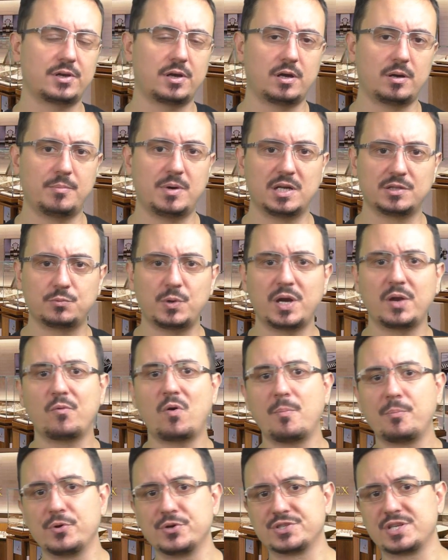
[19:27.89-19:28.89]
about
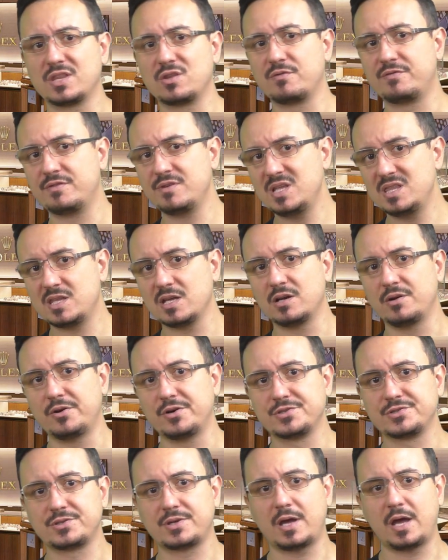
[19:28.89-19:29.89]
21% of
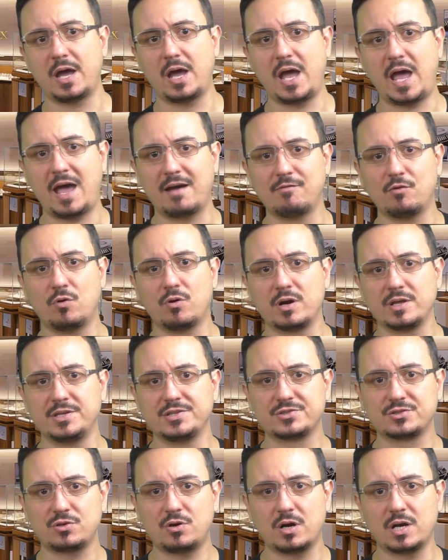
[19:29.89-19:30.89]
retailers have already
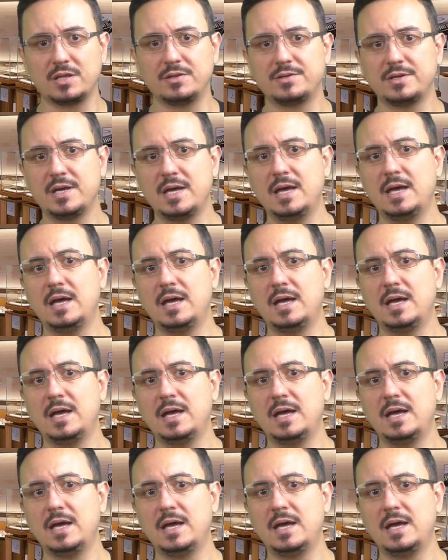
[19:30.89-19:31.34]
started